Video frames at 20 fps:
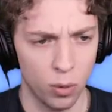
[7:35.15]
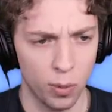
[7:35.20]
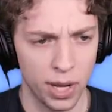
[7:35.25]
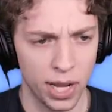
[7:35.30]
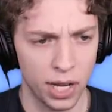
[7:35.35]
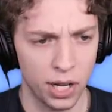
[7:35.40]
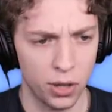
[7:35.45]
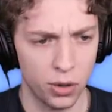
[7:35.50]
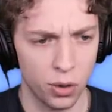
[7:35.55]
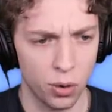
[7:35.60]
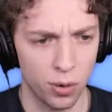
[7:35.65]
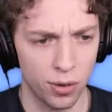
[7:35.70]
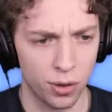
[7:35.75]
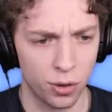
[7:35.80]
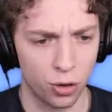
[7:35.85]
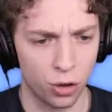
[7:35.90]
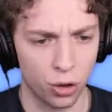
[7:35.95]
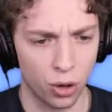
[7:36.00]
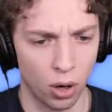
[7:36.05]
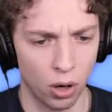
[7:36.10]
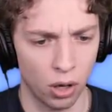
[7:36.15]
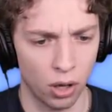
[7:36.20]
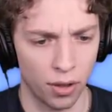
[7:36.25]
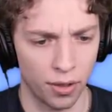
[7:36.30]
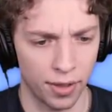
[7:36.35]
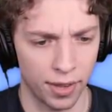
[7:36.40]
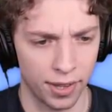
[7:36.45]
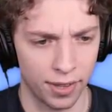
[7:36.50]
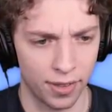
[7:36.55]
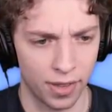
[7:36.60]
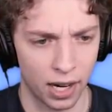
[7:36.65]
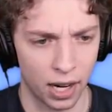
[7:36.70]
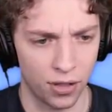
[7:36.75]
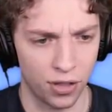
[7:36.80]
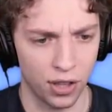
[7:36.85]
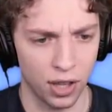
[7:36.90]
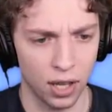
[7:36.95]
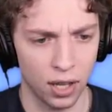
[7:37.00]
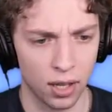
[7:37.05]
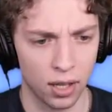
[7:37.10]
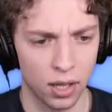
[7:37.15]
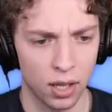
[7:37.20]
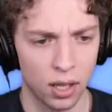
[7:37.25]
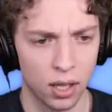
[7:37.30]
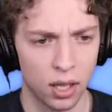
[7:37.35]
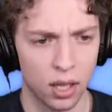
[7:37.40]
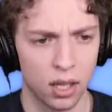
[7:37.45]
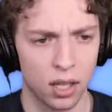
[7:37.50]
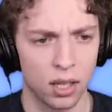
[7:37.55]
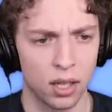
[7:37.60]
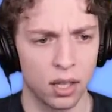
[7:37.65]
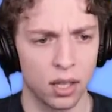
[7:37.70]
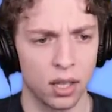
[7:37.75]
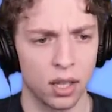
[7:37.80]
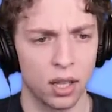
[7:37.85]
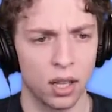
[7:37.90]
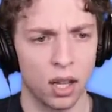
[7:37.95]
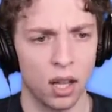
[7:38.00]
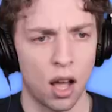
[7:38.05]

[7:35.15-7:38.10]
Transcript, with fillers: are we going to do as a troll on this, I'm then? lost I think, inside the house. It's